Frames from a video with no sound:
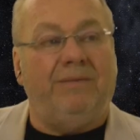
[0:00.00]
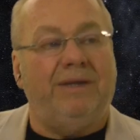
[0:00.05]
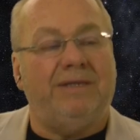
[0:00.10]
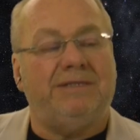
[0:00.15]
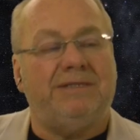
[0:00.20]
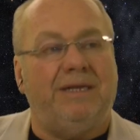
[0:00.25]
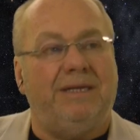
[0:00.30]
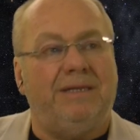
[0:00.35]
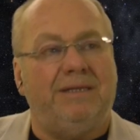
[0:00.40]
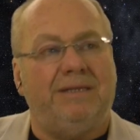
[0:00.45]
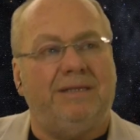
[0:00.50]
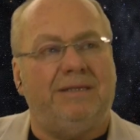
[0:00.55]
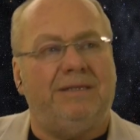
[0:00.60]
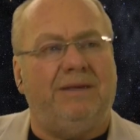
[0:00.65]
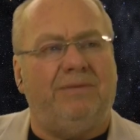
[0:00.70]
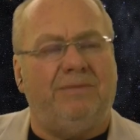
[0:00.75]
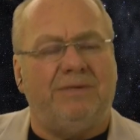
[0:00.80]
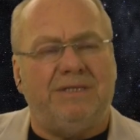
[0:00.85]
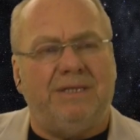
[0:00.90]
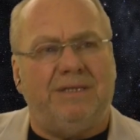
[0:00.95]
we're seeing,
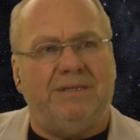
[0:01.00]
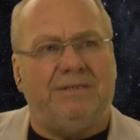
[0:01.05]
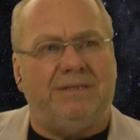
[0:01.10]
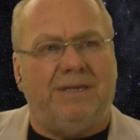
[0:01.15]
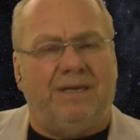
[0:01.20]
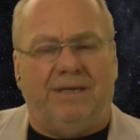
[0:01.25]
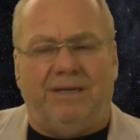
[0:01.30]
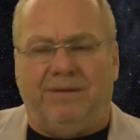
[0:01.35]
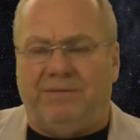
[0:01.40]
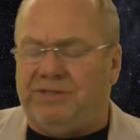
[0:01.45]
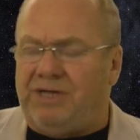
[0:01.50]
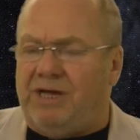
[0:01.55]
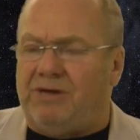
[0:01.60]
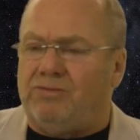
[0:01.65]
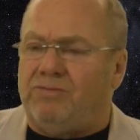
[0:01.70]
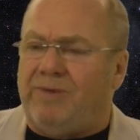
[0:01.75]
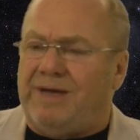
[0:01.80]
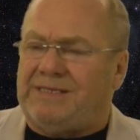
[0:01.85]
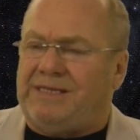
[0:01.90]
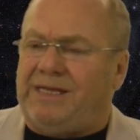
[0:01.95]
it was
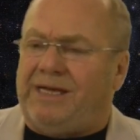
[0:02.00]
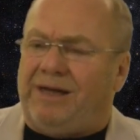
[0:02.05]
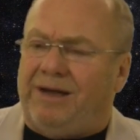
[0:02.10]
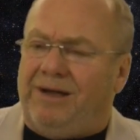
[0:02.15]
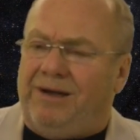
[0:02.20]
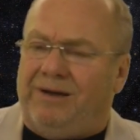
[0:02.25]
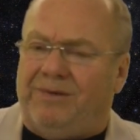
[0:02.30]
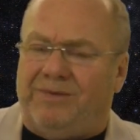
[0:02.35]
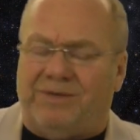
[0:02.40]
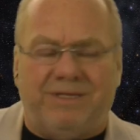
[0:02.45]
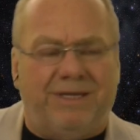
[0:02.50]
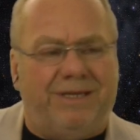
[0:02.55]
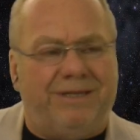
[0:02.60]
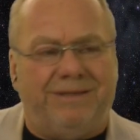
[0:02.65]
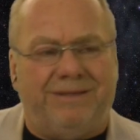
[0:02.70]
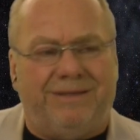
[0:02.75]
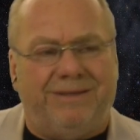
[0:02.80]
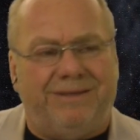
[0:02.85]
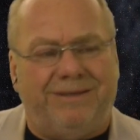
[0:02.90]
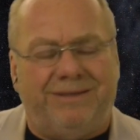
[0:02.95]
General Wesley Clark, wasn't
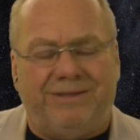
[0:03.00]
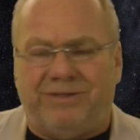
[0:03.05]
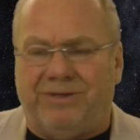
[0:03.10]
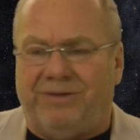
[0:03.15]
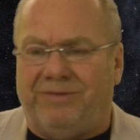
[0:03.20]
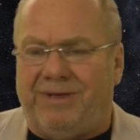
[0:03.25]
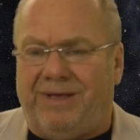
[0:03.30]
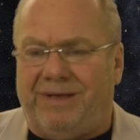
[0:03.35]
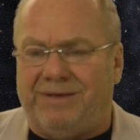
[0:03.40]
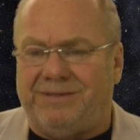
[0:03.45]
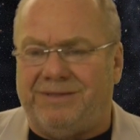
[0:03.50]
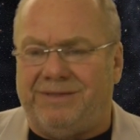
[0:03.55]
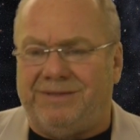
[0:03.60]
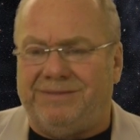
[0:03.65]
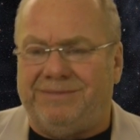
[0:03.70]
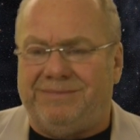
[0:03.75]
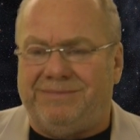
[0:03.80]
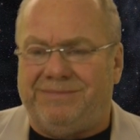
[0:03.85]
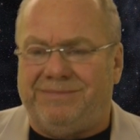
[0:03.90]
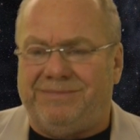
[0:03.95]
it, in
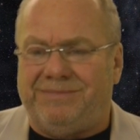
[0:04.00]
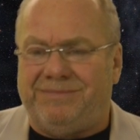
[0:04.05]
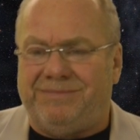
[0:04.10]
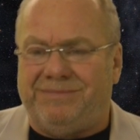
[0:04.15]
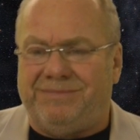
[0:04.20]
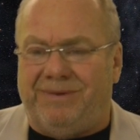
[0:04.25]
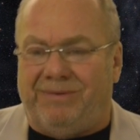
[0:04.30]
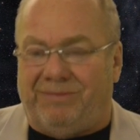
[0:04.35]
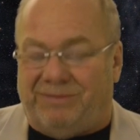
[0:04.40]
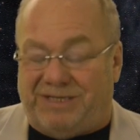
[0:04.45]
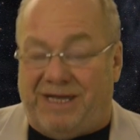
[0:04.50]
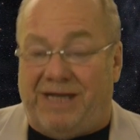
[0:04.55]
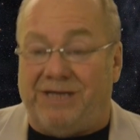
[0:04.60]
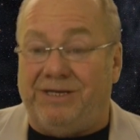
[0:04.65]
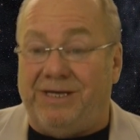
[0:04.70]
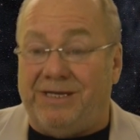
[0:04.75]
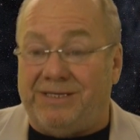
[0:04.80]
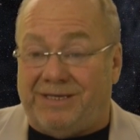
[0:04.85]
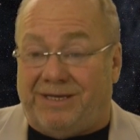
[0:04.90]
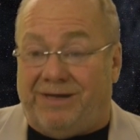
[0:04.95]
10
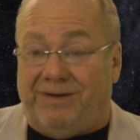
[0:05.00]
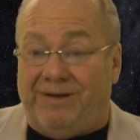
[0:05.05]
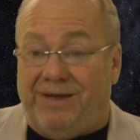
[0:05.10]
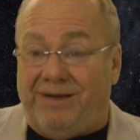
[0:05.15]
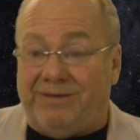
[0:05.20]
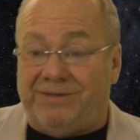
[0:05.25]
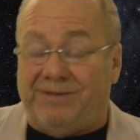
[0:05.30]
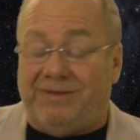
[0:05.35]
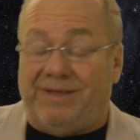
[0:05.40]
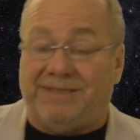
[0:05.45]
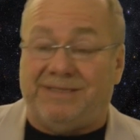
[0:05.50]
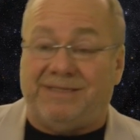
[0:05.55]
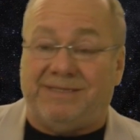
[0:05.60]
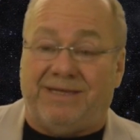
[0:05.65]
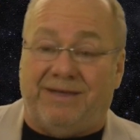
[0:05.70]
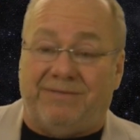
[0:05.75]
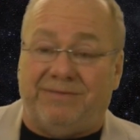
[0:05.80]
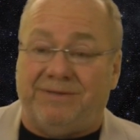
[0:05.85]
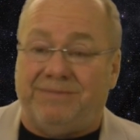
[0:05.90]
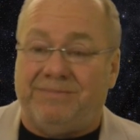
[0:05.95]
years ago now,
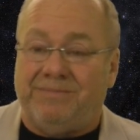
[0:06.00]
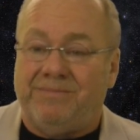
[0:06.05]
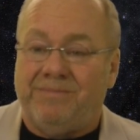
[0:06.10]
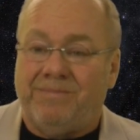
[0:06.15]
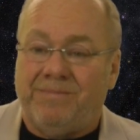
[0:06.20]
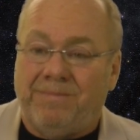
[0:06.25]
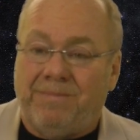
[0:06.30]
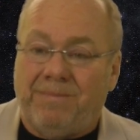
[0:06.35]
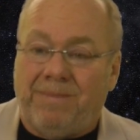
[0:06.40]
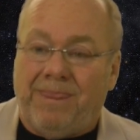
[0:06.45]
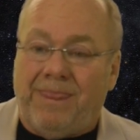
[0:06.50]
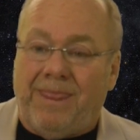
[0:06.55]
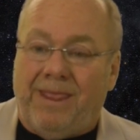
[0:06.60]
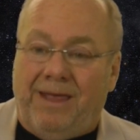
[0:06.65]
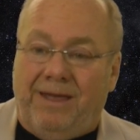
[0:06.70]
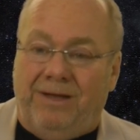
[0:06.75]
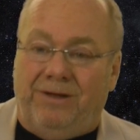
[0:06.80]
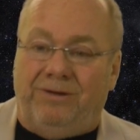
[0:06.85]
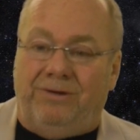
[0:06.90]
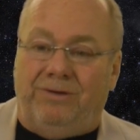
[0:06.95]
2007,
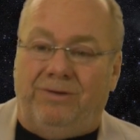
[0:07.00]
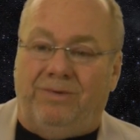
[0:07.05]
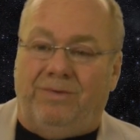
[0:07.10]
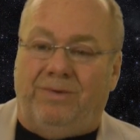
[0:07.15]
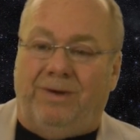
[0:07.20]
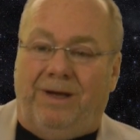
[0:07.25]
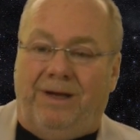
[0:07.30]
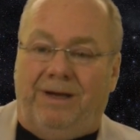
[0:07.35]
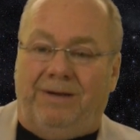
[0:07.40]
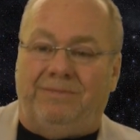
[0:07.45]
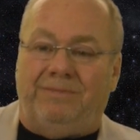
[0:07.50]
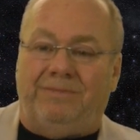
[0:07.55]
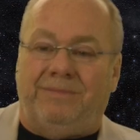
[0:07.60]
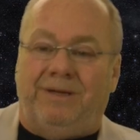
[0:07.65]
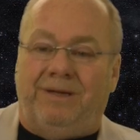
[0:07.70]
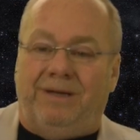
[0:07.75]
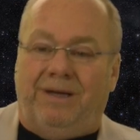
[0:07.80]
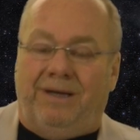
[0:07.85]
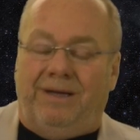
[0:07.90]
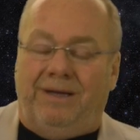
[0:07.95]
who
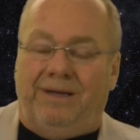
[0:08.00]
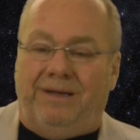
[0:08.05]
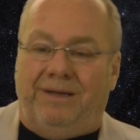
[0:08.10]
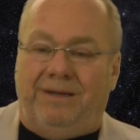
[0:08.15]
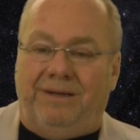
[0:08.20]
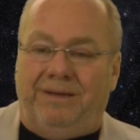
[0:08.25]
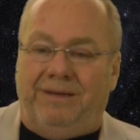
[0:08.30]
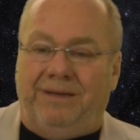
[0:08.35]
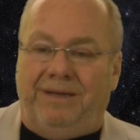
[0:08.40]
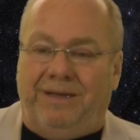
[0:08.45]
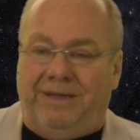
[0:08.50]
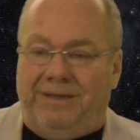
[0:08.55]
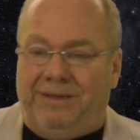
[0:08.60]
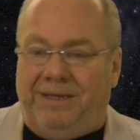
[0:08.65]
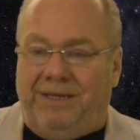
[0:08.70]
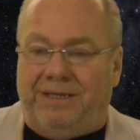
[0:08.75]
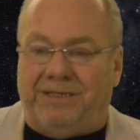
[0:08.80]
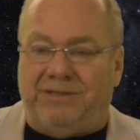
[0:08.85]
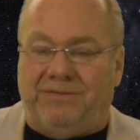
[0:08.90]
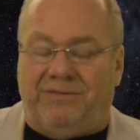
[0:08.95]
in
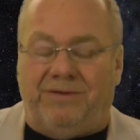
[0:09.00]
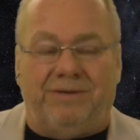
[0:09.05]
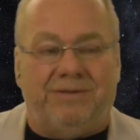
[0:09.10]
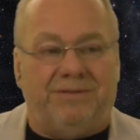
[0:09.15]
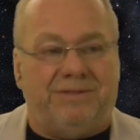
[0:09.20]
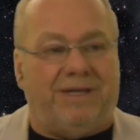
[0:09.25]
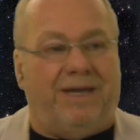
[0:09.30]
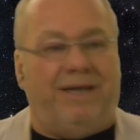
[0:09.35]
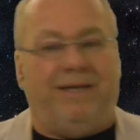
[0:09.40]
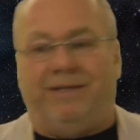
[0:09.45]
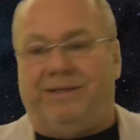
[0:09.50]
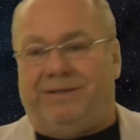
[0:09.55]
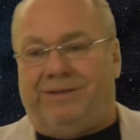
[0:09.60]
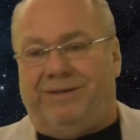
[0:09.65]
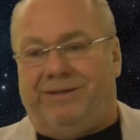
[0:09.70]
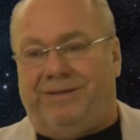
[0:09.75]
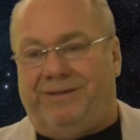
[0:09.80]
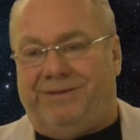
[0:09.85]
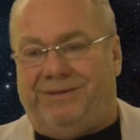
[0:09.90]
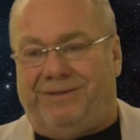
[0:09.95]
the interview stated
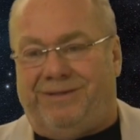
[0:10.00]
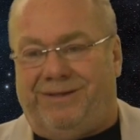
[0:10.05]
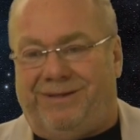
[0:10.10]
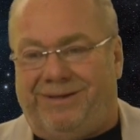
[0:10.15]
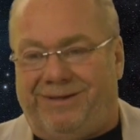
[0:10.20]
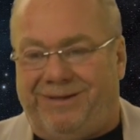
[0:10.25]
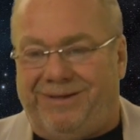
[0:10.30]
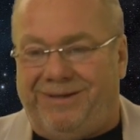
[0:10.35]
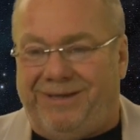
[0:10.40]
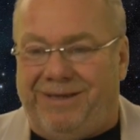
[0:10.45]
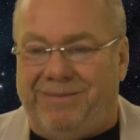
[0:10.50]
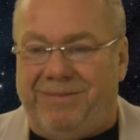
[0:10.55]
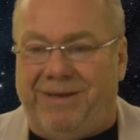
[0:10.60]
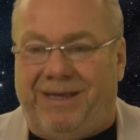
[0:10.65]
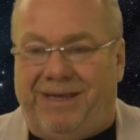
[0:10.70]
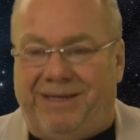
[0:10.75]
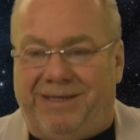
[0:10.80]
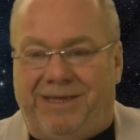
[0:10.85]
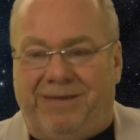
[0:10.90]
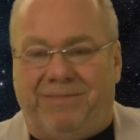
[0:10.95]
that in
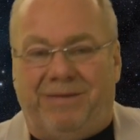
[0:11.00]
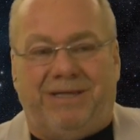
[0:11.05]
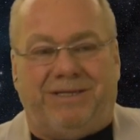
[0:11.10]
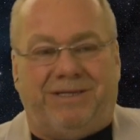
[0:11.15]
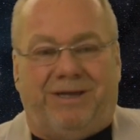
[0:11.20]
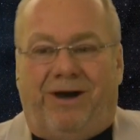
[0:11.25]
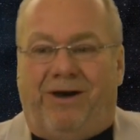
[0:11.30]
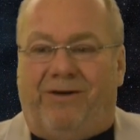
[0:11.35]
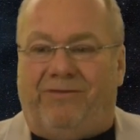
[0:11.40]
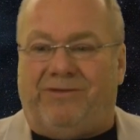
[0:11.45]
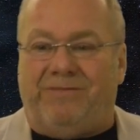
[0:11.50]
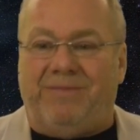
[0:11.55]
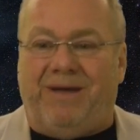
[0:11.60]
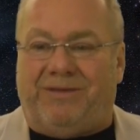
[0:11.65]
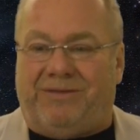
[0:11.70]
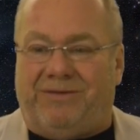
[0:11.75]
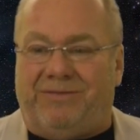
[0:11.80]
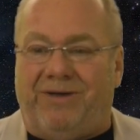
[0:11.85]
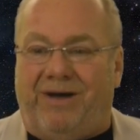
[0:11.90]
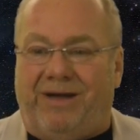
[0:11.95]
the immediate
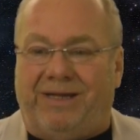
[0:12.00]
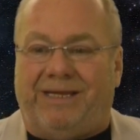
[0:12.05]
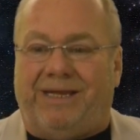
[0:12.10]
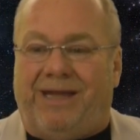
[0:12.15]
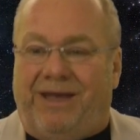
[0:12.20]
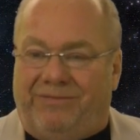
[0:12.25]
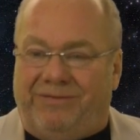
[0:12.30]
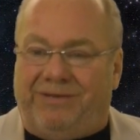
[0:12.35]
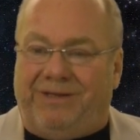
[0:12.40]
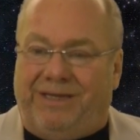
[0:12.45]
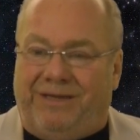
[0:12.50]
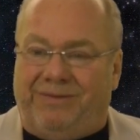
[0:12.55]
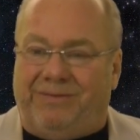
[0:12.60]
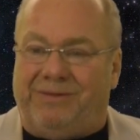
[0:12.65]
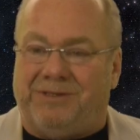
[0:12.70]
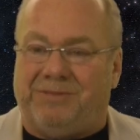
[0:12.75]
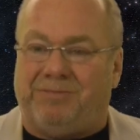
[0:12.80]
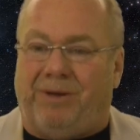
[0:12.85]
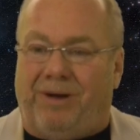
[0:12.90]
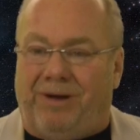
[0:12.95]
aftermath of 9/11, he
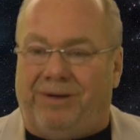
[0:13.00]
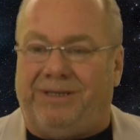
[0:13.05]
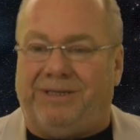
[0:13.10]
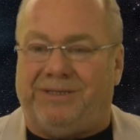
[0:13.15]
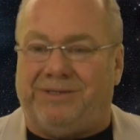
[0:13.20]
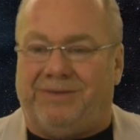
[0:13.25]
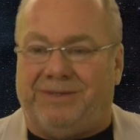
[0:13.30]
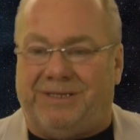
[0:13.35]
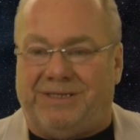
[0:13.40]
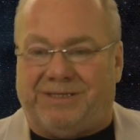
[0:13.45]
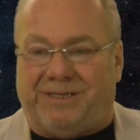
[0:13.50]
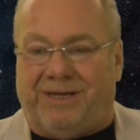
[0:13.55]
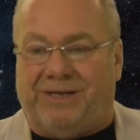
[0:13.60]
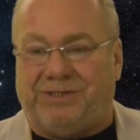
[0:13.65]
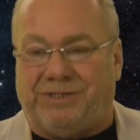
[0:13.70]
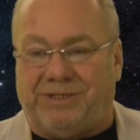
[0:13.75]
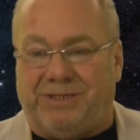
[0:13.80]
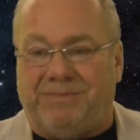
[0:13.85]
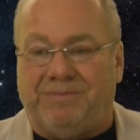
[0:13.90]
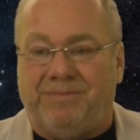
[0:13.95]
was party to a
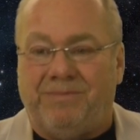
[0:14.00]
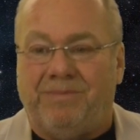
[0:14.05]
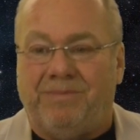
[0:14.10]
discussion